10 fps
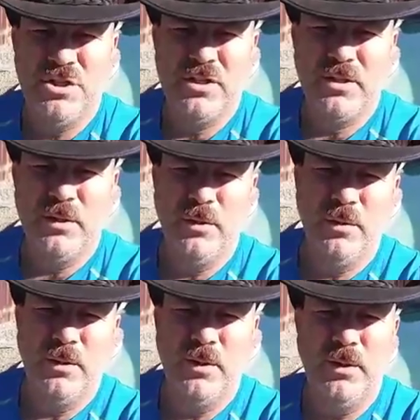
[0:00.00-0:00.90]
just
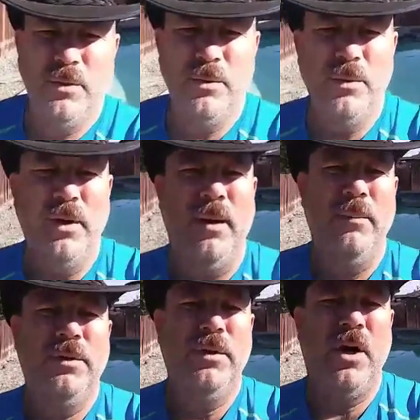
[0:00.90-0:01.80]

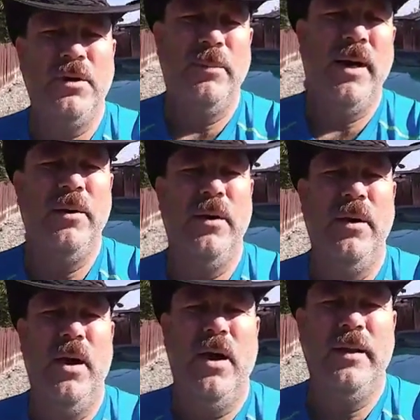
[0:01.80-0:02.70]
talked about
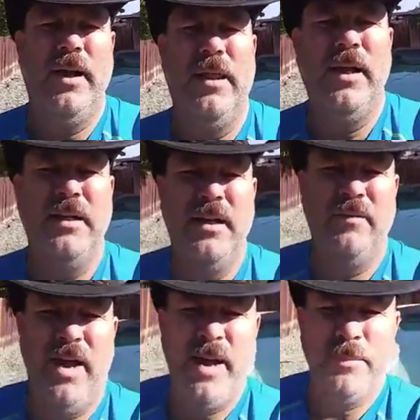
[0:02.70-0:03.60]
a lot of things that
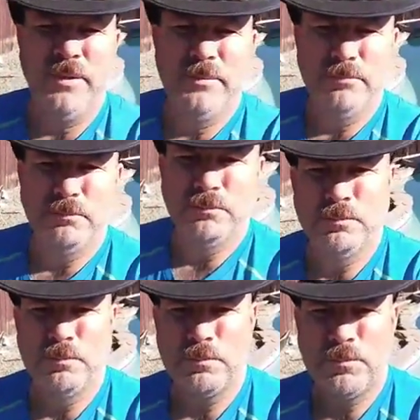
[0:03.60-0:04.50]
have happened.
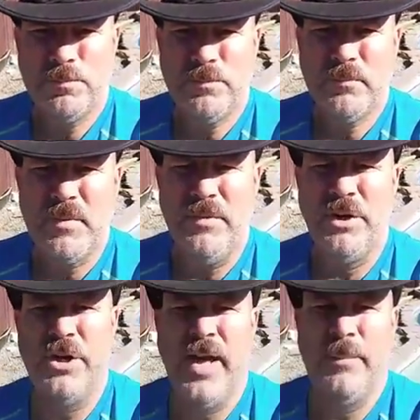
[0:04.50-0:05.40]

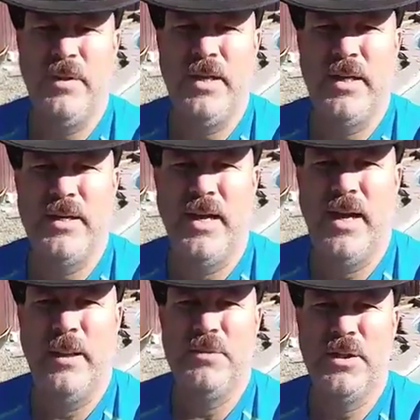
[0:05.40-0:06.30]
They're going to happen in the end
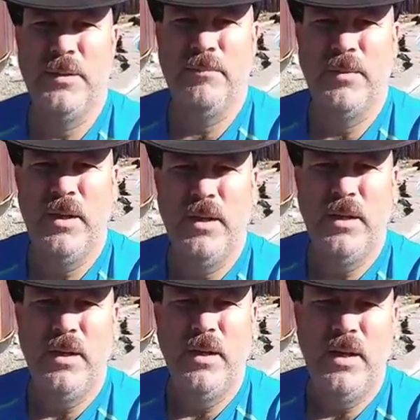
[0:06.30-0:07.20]
times.
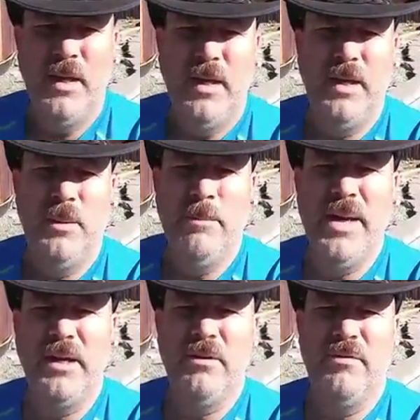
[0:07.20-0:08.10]
And in the
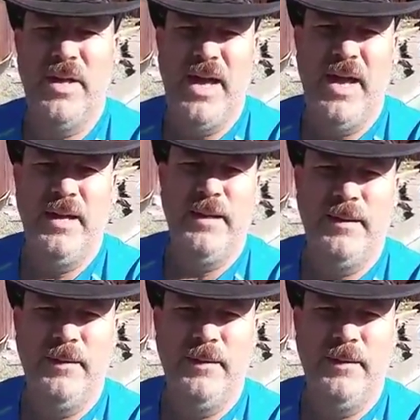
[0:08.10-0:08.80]
middle of that,